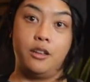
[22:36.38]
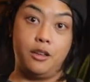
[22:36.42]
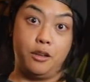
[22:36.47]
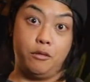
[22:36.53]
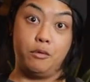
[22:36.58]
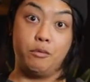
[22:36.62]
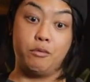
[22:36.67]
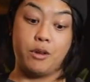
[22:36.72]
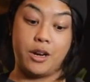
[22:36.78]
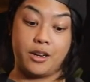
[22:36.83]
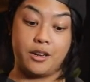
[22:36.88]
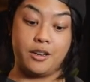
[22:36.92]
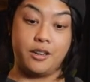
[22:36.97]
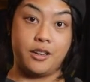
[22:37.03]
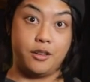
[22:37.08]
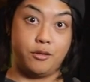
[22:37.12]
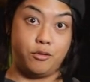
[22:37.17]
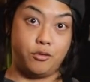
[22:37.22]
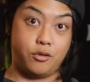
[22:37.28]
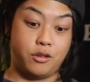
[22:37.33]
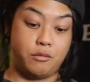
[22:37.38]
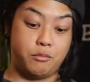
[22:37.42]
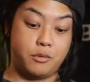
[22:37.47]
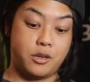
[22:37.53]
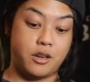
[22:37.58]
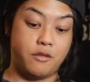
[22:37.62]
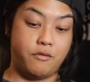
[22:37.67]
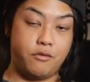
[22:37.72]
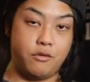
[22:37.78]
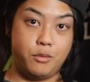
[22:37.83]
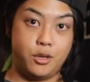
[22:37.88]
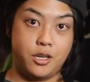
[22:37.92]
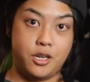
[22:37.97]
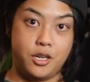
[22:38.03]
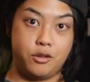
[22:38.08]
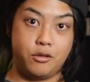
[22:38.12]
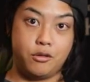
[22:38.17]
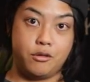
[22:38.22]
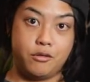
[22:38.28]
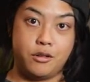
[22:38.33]
you would recognize there's some kind of
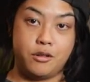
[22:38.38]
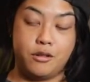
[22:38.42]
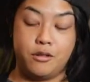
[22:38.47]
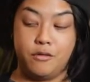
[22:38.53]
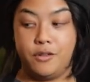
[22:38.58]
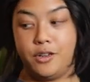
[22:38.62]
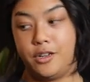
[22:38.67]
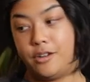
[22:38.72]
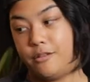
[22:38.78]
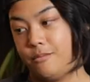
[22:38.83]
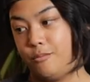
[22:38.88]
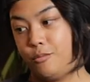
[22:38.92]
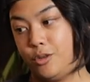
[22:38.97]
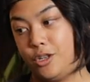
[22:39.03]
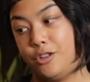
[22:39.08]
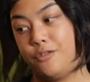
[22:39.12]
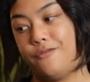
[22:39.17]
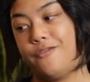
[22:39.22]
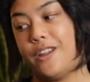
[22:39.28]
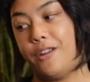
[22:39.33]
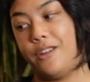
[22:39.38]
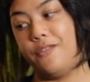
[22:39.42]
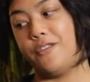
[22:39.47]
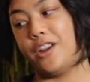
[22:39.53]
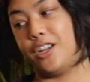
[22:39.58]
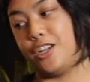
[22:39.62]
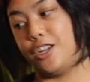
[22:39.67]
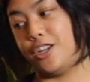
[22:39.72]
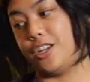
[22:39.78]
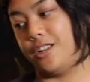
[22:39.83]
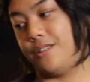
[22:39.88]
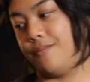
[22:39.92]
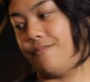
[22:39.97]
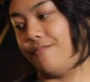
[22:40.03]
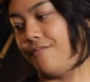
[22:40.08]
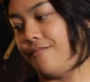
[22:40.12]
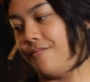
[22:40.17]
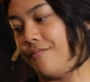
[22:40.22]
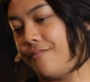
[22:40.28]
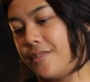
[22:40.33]
fermentation going on over here, which is very, very
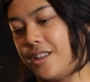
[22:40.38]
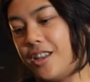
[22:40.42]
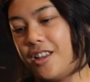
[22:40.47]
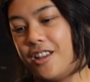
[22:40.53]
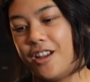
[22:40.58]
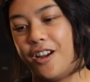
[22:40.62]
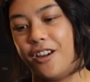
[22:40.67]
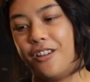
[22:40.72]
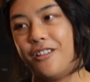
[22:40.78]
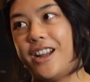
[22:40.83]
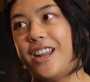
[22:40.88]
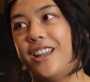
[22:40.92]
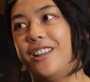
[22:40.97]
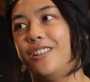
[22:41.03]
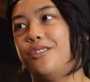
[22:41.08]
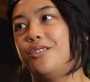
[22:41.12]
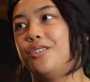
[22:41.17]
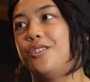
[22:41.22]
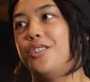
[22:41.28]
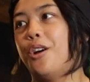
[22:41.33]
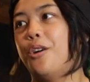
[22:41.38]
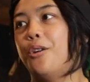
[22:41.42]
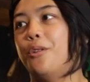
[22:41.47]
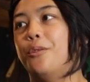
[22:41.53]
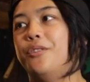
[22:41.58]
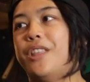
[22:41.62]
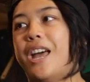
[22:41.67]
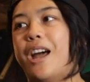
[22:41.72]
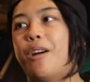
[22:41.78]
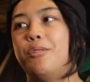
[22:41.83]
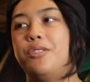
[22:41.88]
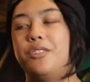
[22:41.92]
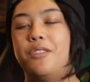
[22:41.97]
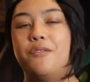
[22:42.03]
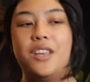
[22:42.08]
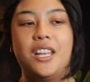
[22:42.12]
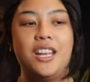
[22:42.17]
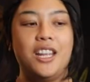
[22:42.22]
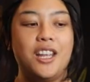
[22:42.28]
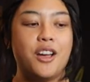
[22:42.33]
good. All right, so that was
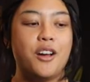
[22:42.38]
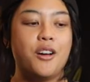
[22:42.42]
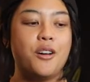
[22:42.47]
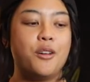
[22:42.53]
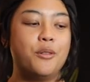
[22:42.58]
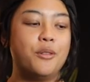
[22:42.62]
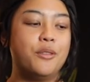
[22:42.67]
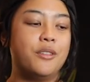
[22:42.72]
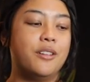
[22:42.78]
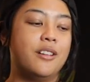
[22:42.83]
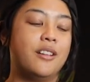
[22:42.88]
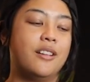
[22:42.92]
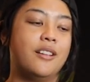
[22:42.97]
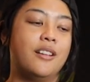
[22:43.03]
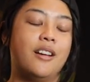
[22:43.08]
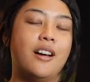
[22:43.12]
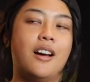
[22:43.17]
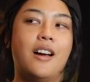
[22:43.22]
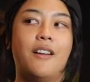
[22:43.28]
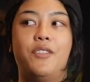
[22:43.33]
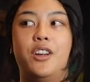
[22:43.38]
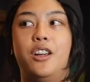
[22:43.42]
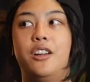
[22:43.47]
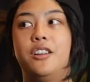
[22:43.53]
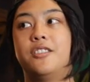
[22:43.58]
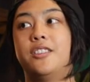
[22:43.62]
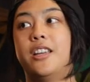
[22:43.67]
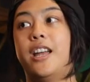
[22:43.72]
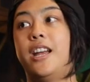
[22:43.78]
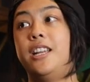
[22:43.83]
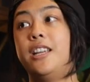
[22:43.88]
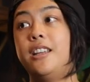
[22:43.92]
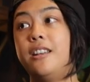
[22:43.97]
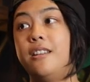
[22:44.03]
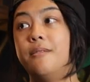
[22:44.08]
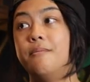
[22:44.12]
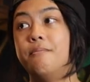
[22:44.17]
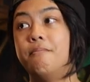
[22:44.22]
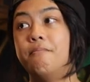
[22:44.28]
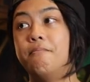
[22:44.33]
the video. I'm very
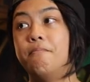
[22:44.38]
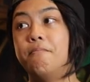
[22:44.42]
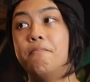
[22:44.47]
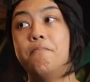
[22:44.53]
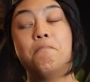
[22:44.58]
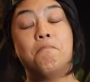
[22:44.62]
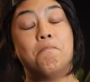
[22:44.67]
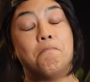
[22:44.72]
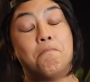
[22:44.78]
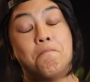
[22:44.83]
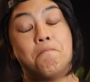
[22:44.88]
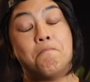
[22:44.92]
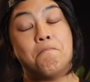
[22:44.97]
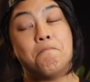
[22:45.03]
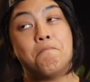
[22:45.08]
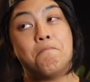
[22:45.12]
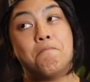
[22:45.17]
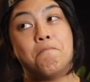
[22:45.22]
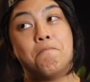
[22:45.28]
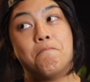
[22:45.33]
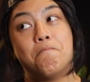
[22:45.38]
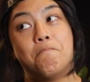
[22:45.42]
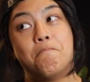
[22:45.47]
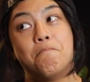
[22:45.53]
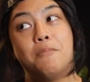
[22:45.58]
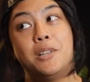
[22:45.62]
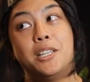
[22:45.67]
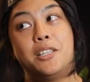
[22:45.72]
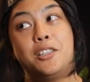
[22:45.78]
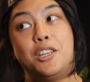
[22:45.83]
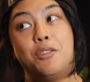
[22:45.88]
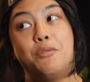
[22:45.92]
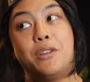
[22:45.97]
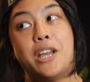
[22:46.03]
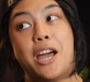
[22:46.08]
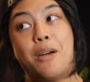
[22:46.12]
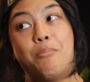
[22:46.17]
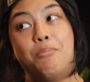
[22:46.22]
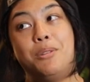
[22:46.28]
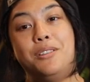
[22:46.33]
excited. Let's see
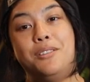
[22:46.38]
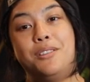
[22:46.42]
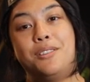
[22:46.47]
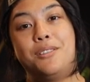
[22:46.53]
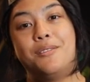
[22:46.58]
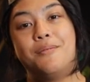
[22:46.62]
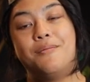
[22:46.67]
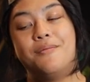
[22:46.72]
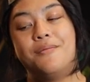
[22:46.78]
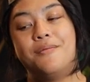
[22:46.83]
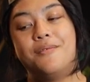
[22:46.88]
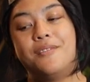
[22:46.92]
what happens.